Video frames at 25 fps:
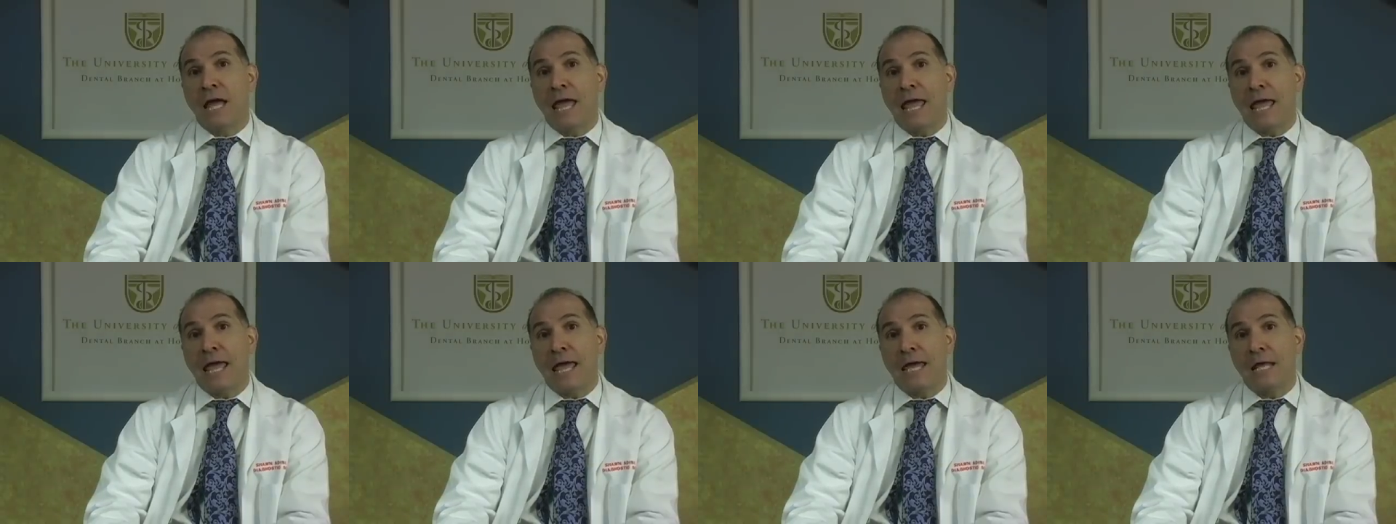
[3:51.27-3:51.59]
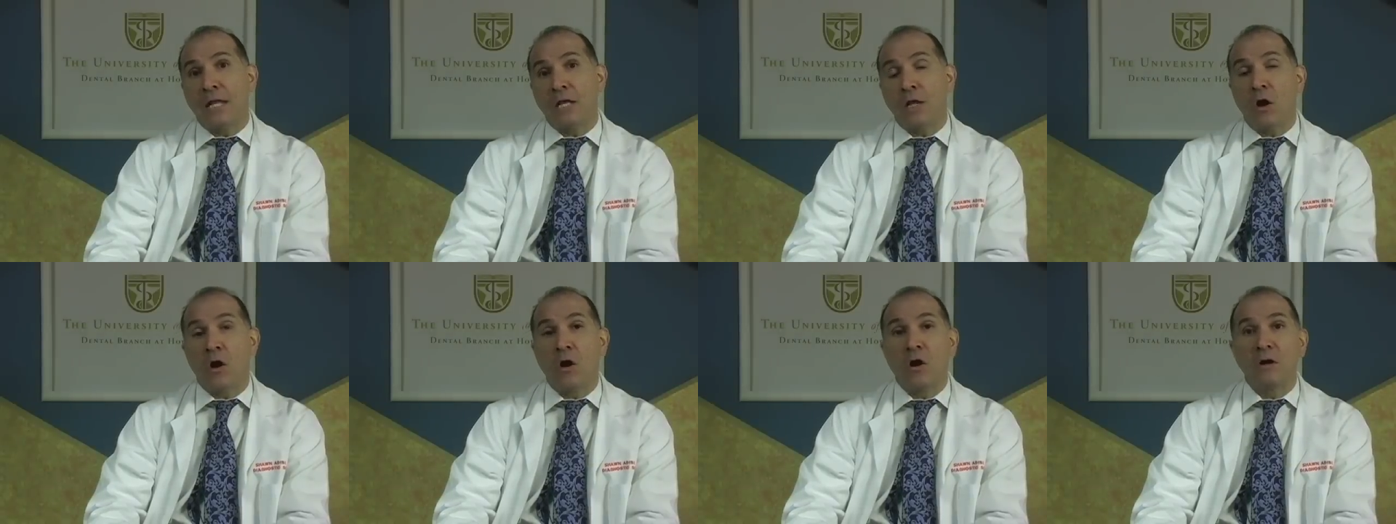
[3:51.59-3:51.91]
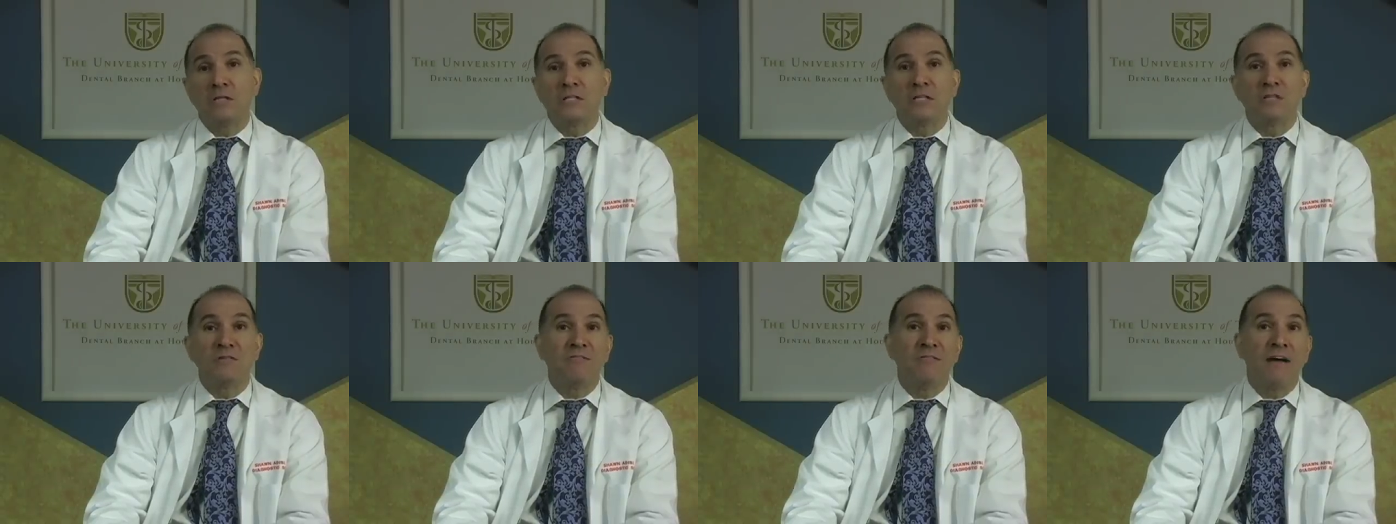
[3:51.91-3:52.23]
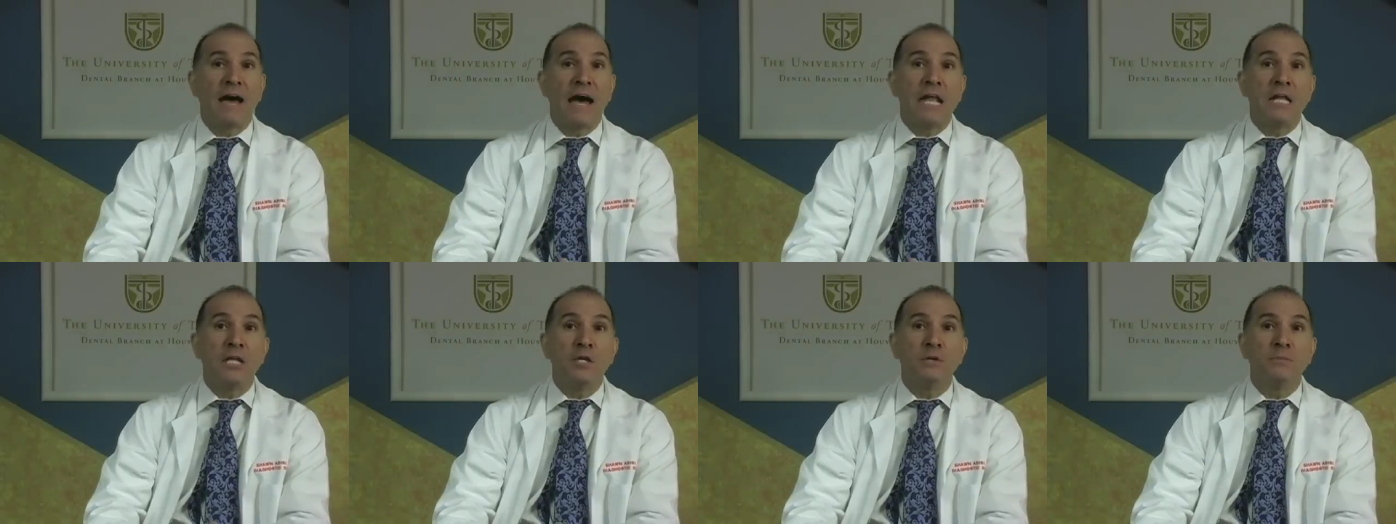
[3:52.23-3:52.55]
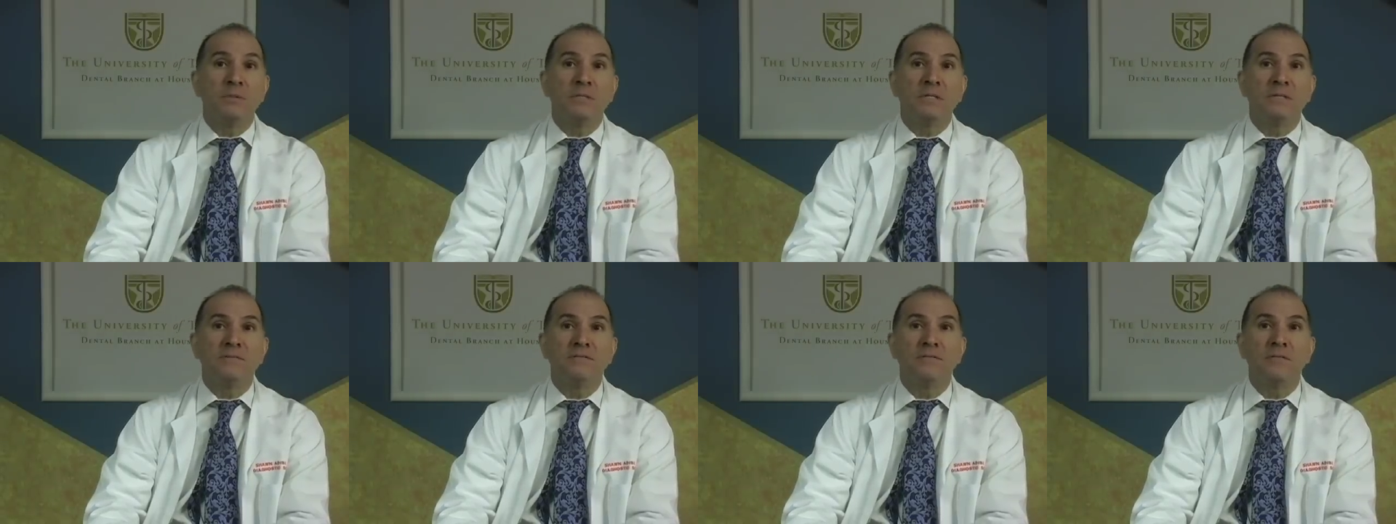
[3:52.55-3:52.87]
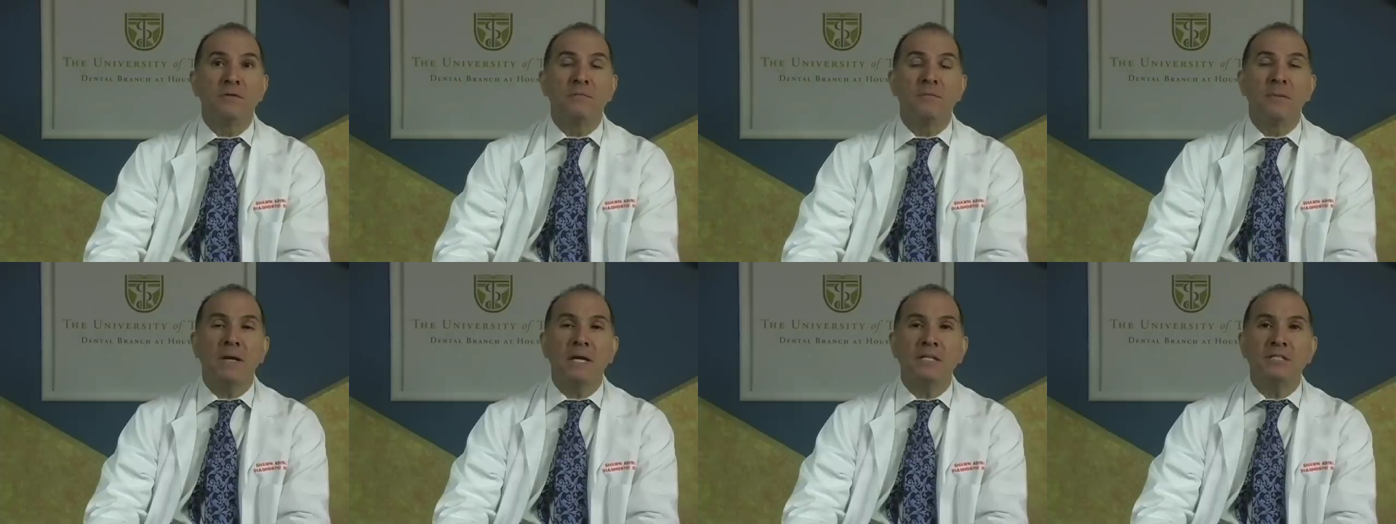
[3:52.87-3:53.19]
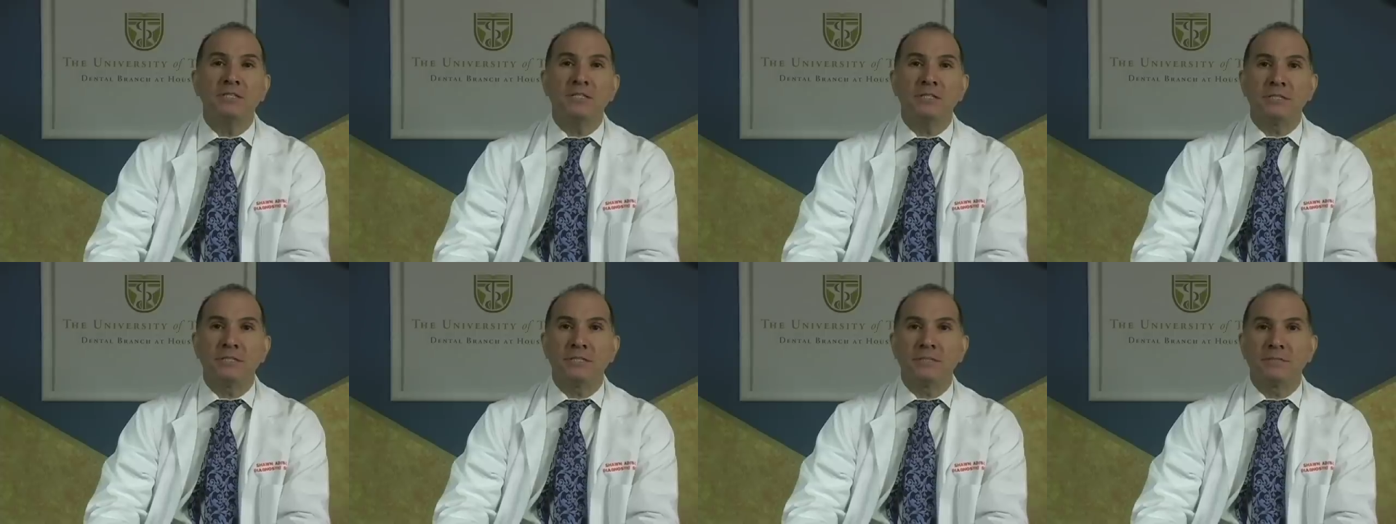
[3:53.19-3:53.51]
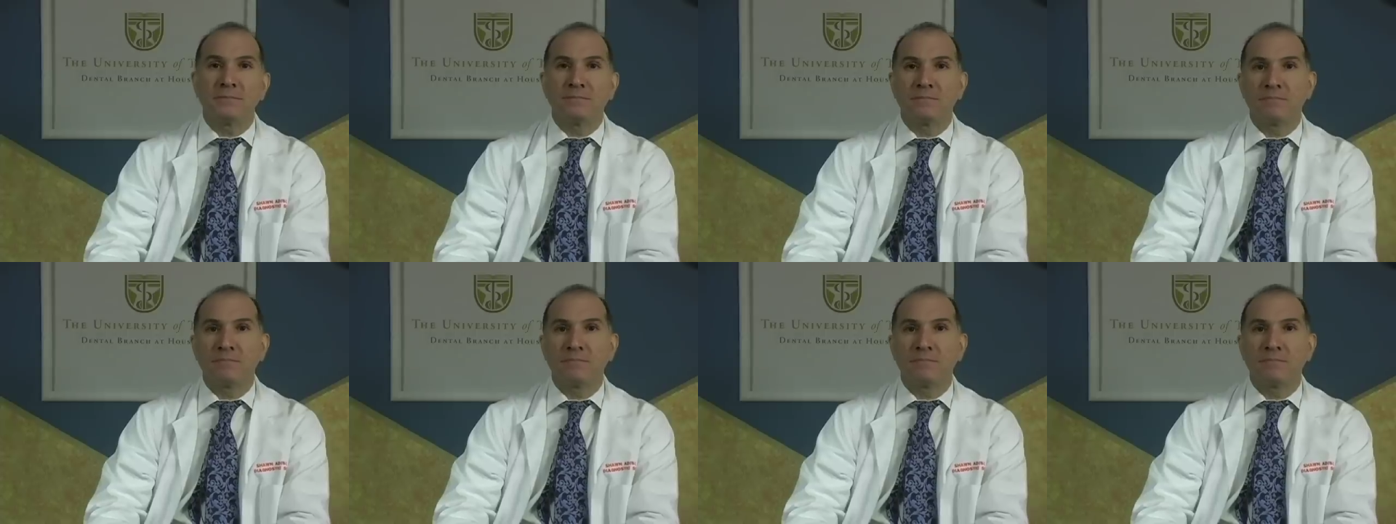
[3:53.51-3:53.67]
and other valuable informations.